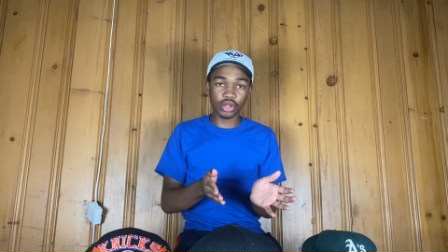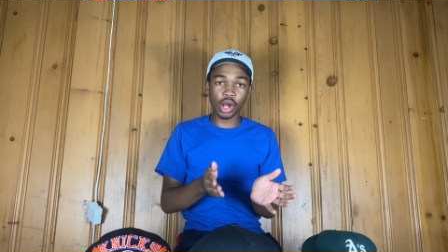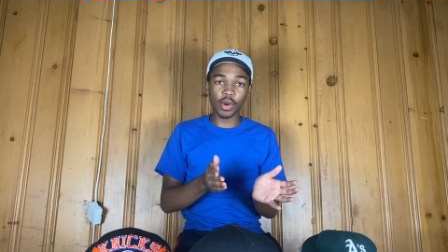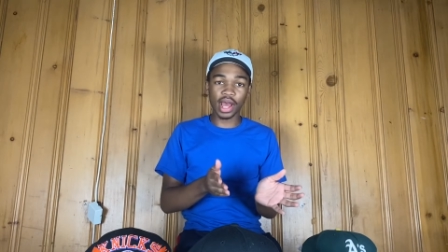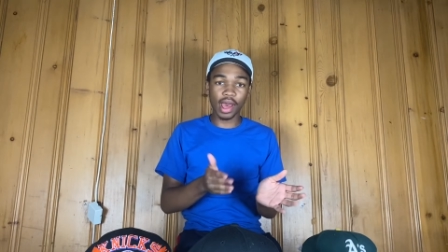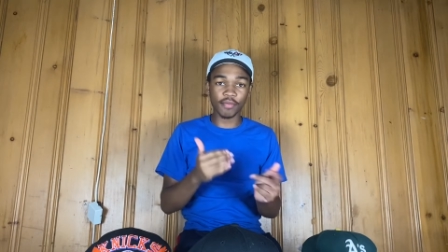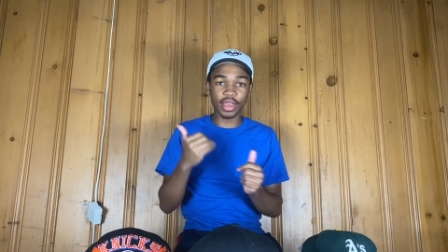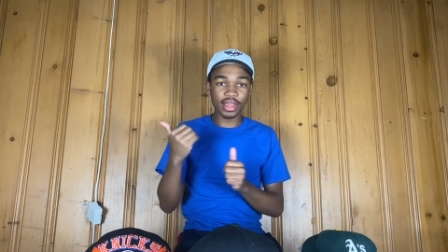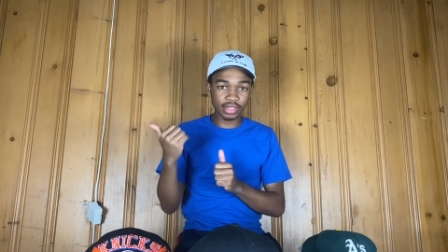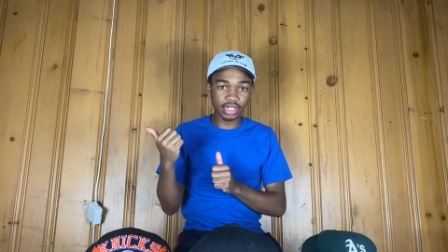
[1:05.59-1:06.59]
I would have
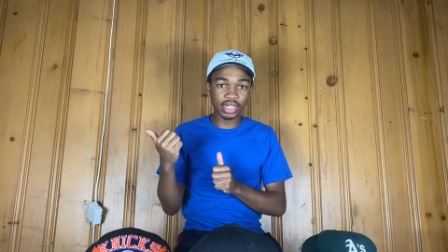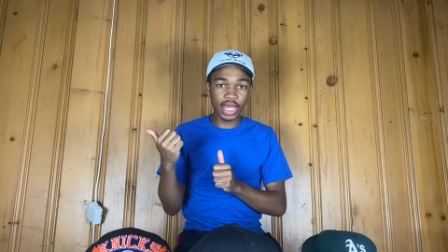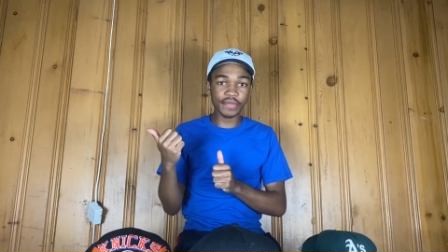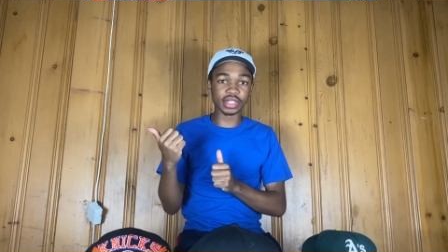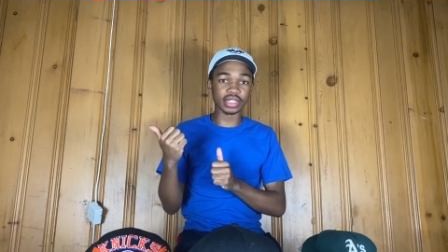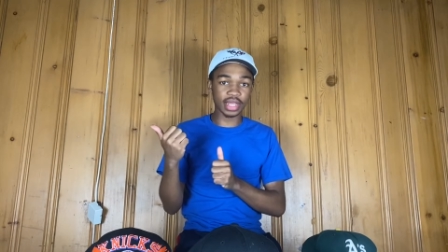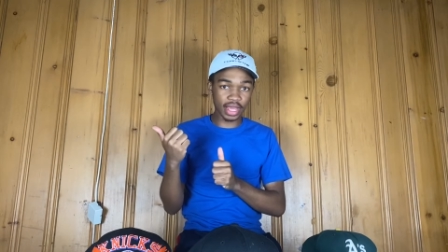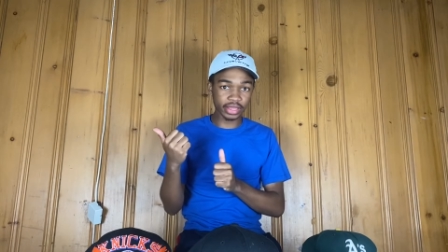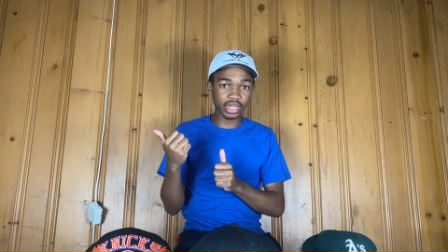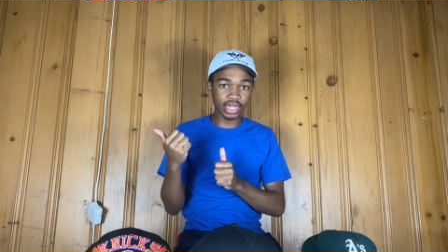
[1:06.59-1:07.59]
Anthony Davis, because
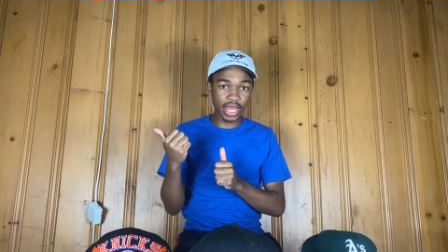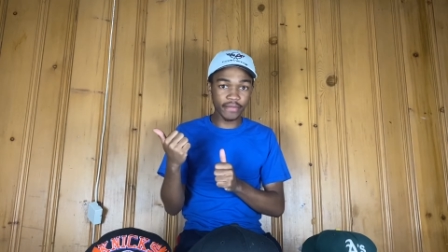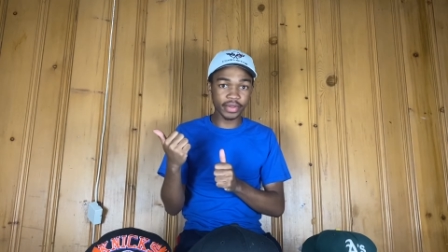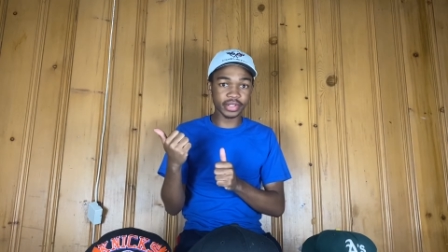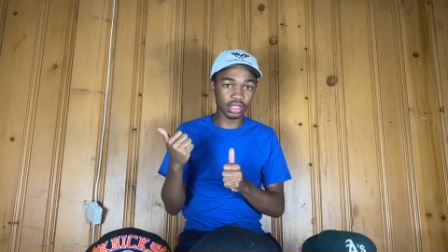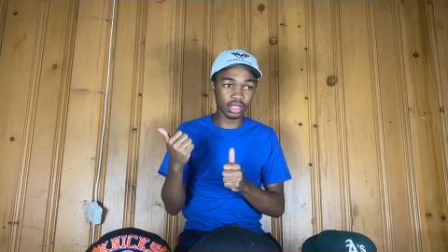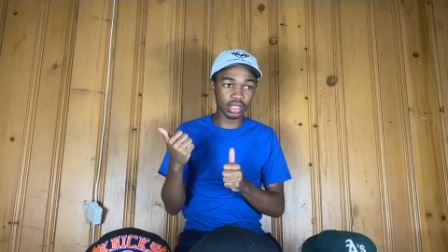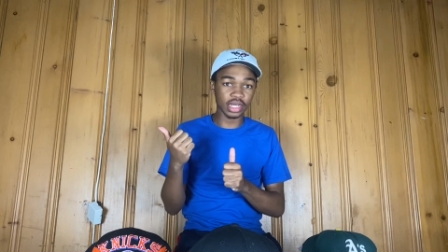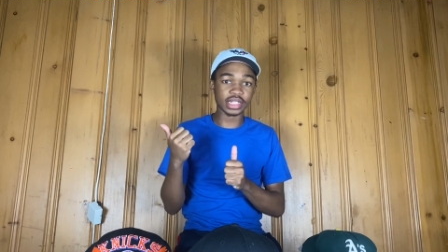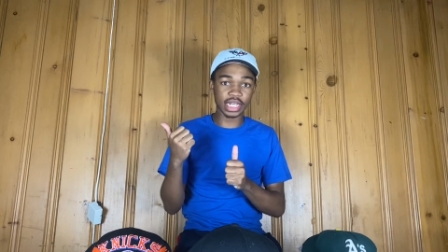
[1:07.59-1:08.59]
Anthony Davis
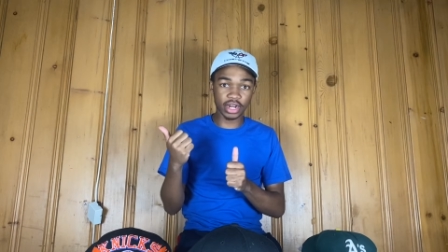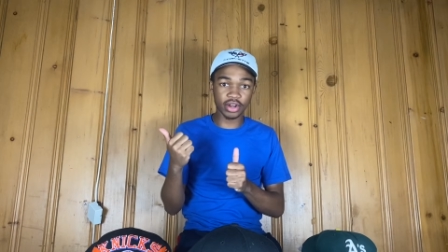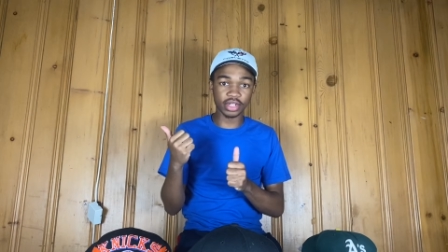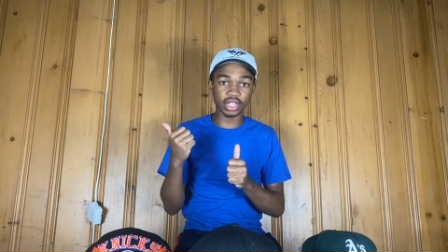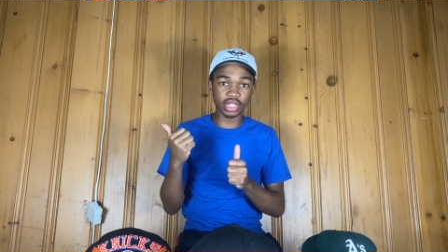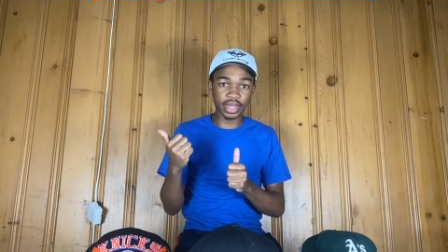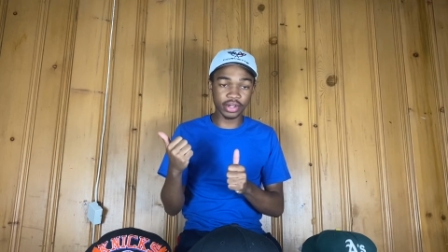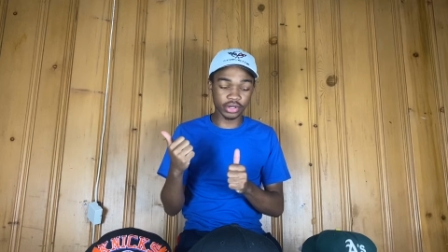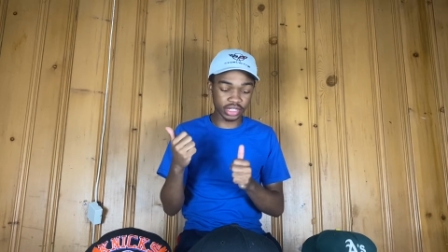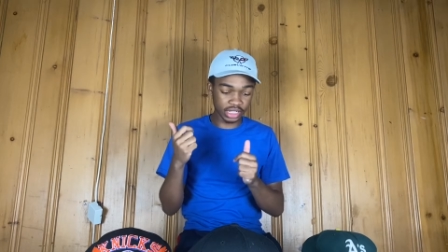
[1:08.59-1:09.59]
is carrying the
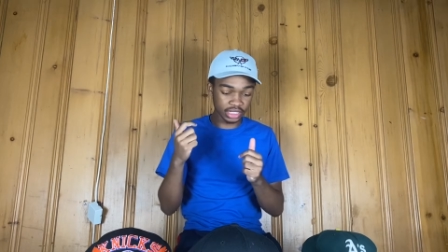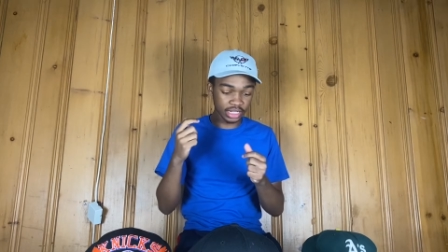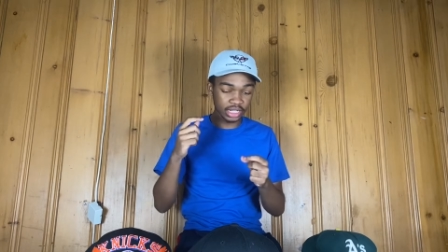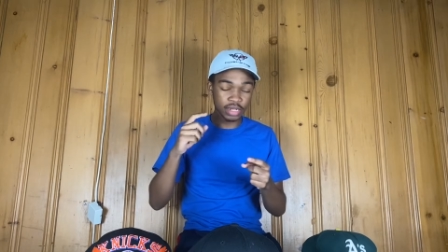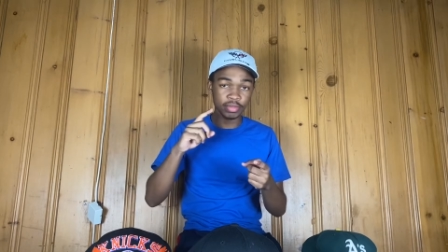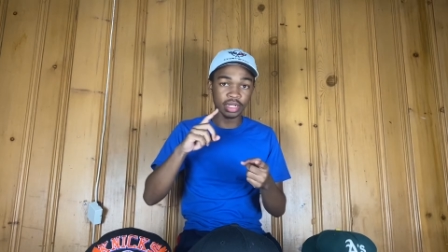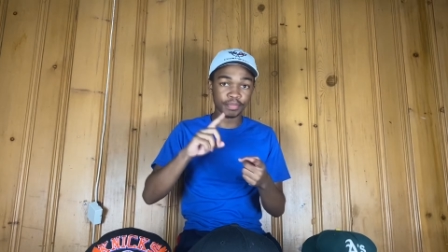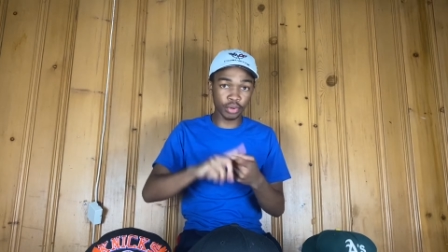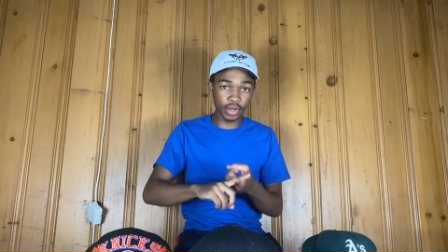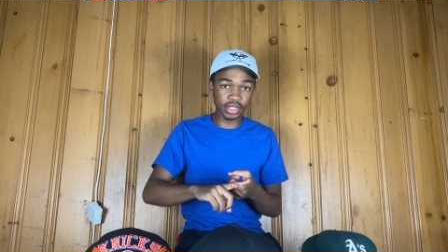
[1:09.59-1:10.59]
Lakers. He's leading them in
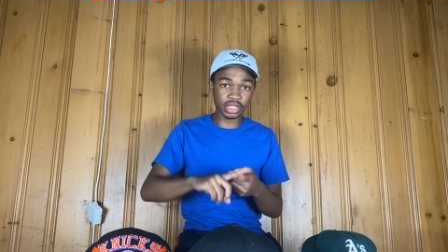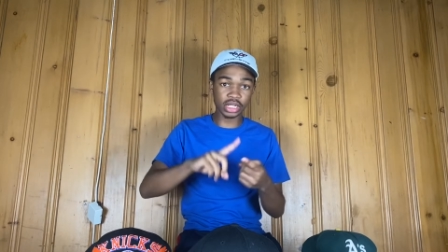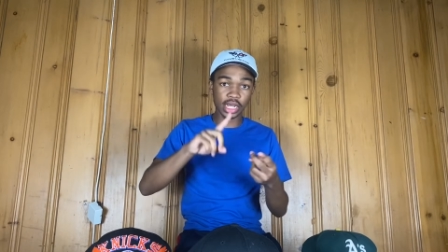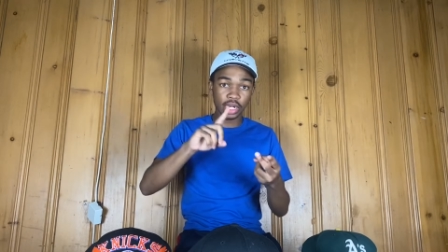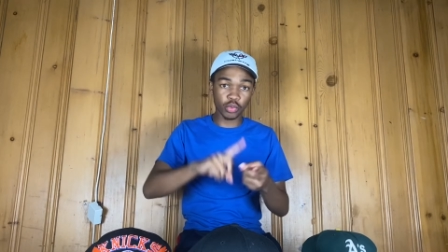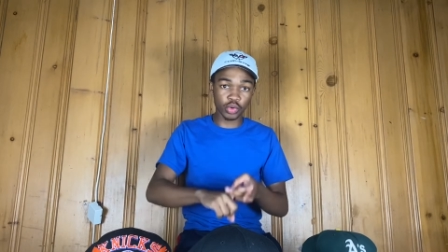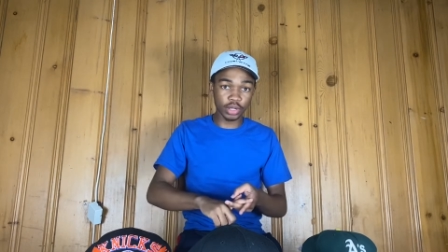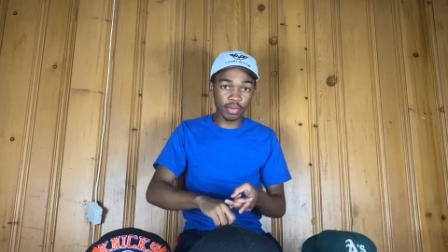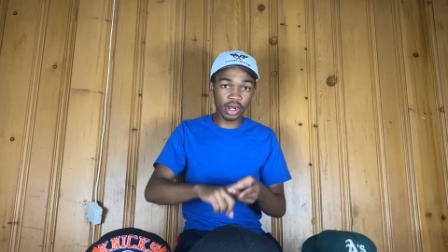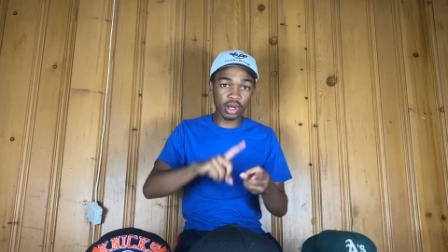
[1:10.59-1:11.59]
points,
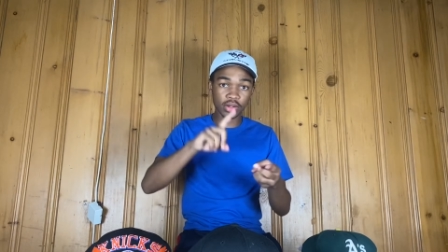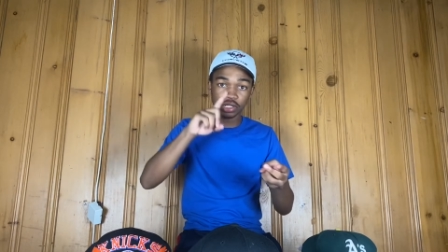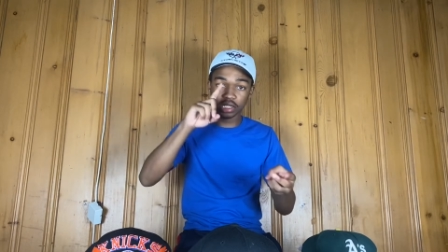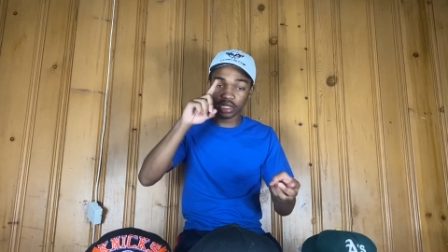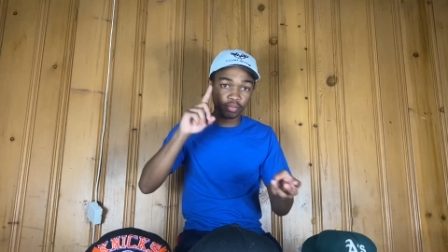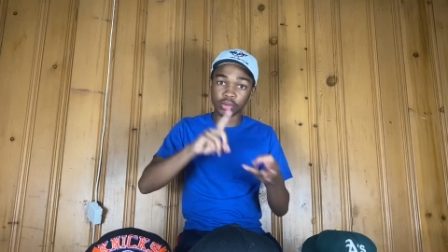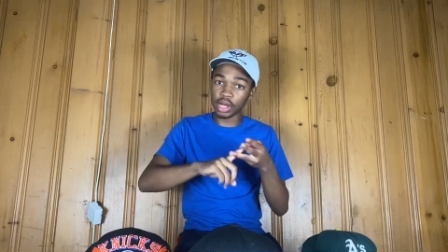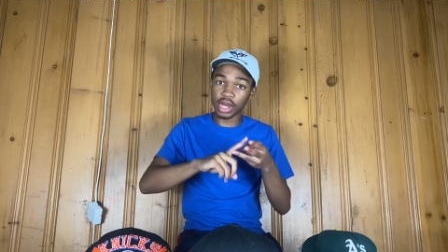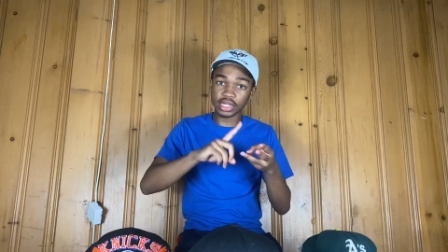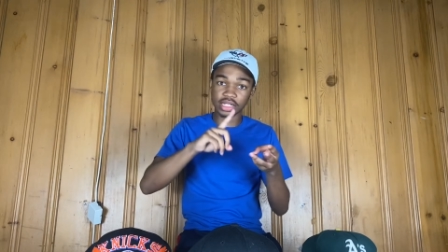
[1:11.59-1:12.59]
rebounds,
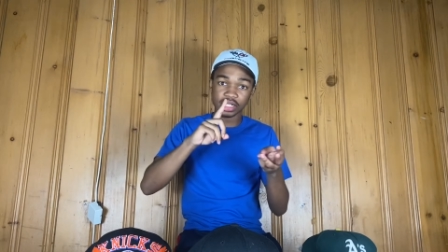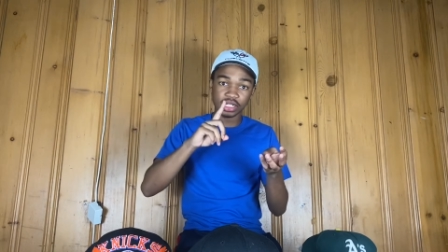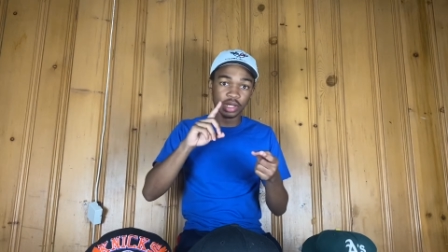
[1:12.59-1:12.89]
blocks.